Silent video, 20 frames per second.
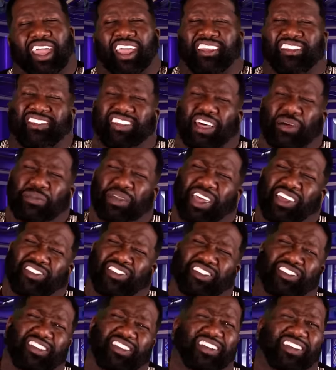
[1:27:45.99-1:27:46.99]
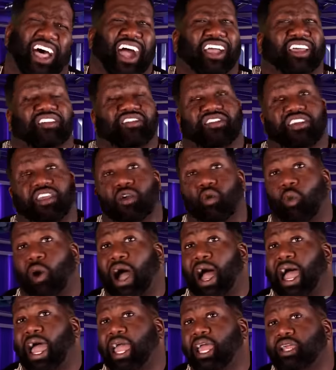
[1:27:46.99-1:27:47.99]
In some instances, I can see
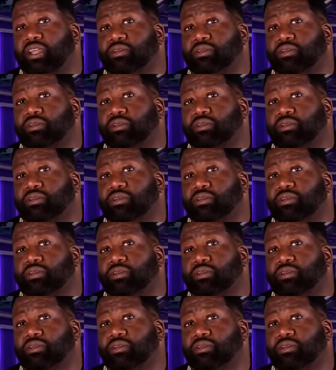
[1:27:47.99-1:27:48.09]
why.